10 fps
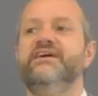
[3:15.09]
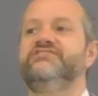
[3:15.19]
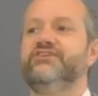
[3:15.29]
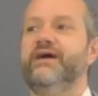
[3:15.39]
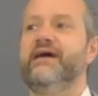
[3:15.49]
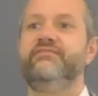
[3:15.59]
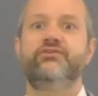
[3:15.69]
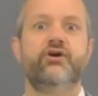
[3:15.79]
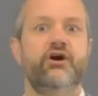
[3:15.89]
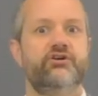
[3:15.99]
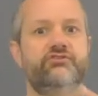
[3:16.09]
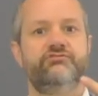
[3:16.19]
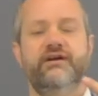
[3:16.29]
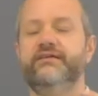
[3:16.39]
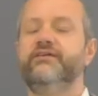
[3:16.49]
So have you got a
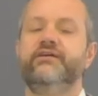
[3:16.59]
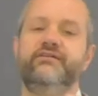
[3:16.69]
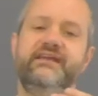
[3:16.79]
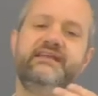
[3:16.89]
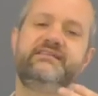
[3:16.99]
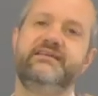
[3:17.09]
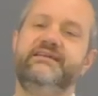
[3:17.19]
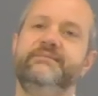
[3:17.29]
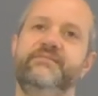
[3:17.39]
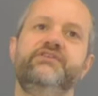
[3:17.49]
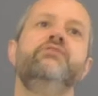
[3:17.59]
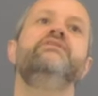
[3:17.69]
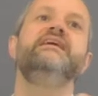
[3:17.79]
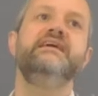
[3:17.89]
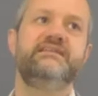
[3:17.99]
great, you don't
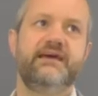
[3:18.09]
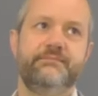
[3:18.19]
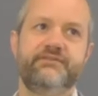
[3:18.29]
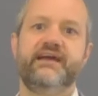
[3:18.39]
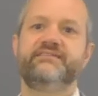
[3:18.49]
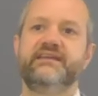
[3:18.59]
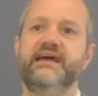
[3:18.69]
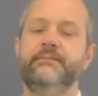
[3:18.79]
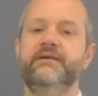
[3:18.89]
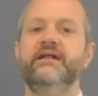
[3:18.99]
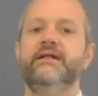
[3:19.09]
need a brand name,